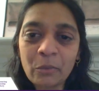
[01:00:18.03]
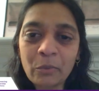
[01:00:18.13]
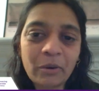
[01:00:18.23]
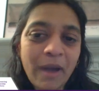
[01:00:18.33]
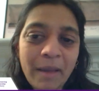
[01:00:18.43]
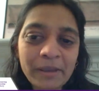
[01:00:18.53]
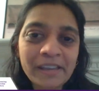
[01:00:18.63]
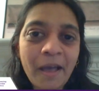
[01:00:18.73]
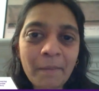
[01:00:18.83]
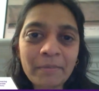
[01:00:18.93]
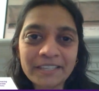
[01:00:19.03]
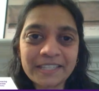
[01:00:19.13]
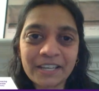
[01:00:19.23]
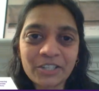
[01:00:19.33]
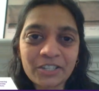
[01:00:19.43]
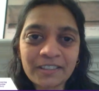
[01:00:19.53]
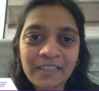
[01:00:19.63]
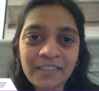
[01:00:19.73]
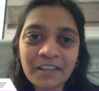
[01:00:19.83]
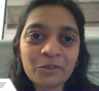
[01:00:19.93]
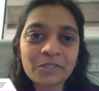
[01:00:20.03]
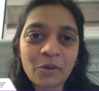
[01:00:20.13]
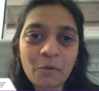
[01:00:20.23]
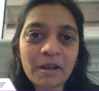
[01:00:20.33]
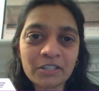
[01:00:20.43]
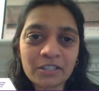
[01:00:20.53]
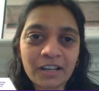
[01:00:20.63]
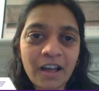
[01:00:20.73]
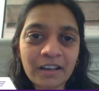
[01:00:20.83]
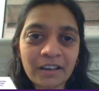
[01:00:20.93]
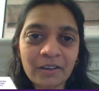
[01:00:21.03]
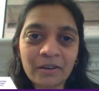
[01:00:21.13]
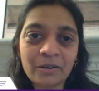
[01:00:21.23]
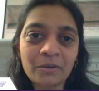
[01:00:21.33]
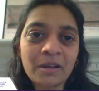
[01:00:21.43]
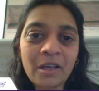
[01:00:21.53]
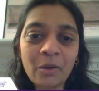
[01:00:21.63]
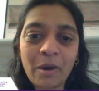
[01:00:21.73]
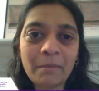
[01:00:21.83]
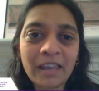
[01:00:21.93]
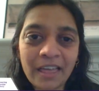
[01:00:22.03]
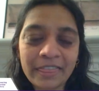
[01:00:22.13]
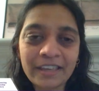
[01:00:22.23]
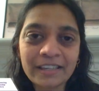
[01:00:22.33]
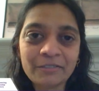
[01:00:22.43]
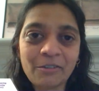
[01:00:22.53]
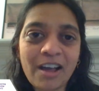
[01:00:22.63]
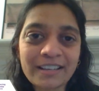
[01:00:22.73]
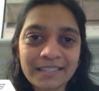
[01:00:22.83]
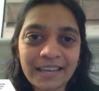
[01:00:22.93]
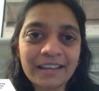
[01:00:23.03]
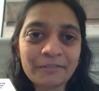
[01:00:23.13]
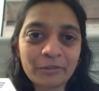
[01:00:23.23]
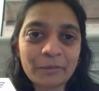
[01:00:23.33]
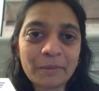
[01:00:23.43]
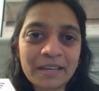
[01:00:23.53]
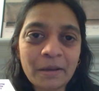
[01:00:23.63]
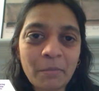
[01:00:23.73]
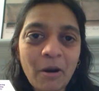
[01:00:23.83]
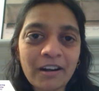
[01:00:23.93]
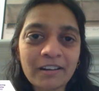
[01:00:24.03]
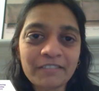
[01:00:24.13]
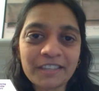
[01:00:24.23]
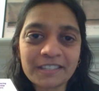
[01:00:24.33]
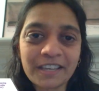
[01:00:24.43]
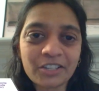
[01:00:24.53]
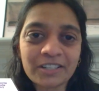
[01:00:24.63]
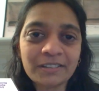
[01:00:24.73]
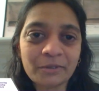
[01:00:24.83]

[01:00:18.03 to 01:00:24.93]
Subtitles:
We're wrapping up this session. Thank you so much, Takako, Ramalatha, and Roxana for being a part of the session.